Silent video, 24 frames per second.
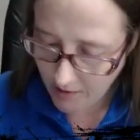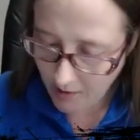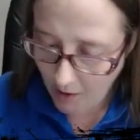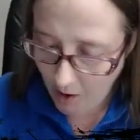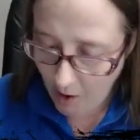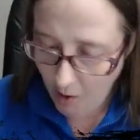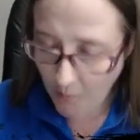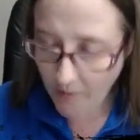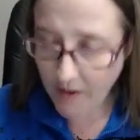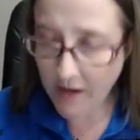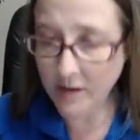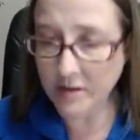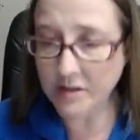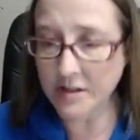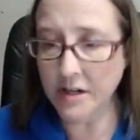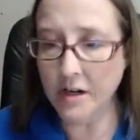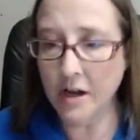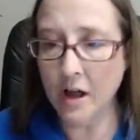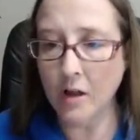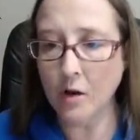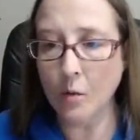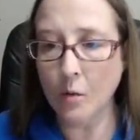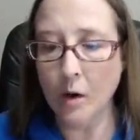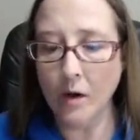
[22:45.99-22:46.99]
Oh, here's
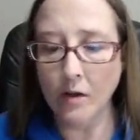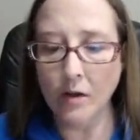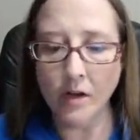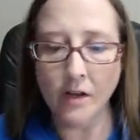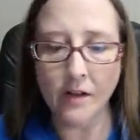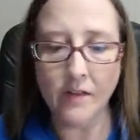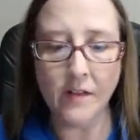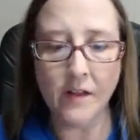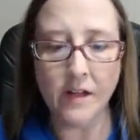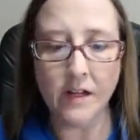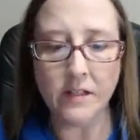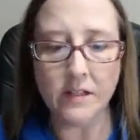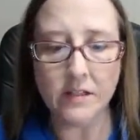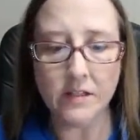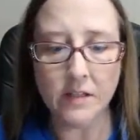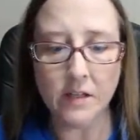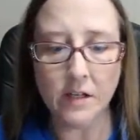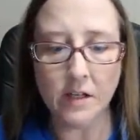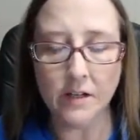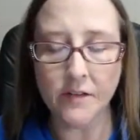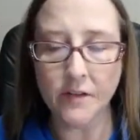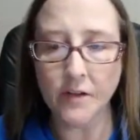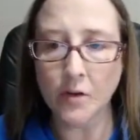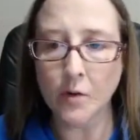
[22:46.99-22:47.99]
another one. Look at this.
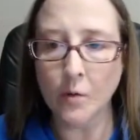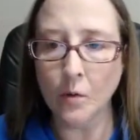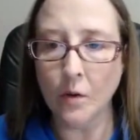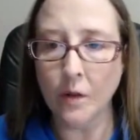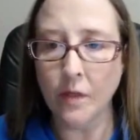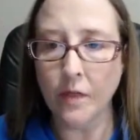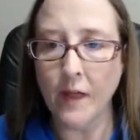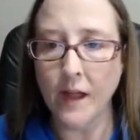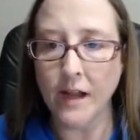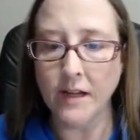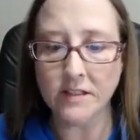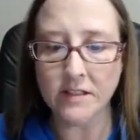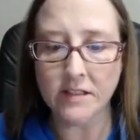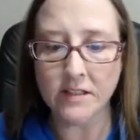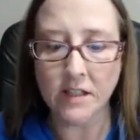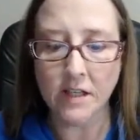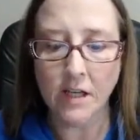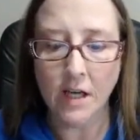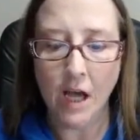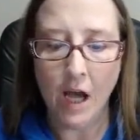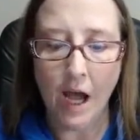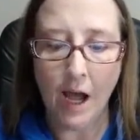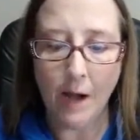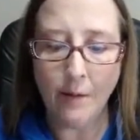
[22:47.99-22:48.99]
Look at the cool things.
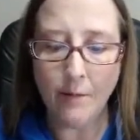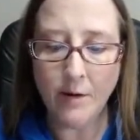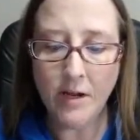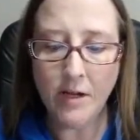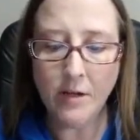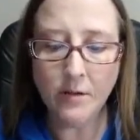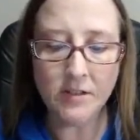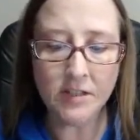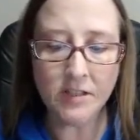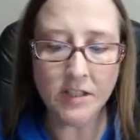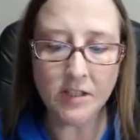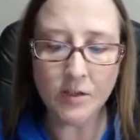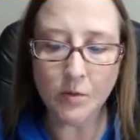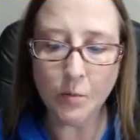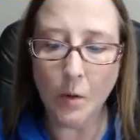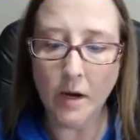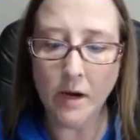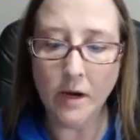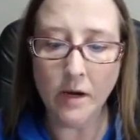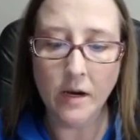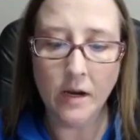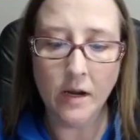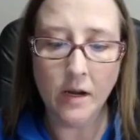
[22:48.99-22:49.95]
I'm going to use this one.